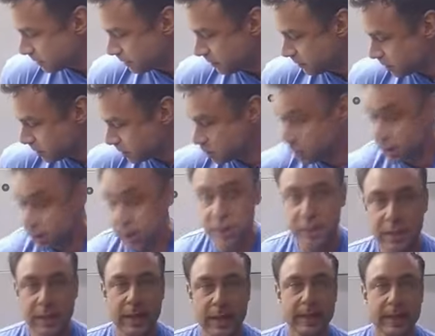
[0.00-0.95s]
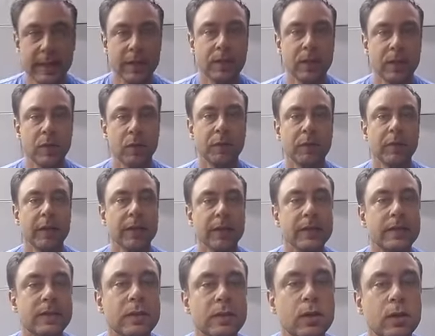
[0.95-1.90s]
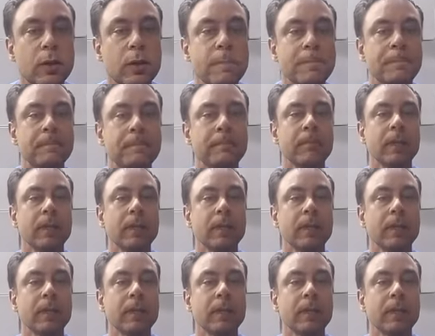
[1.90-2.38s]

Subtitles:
First question is actually a good one. So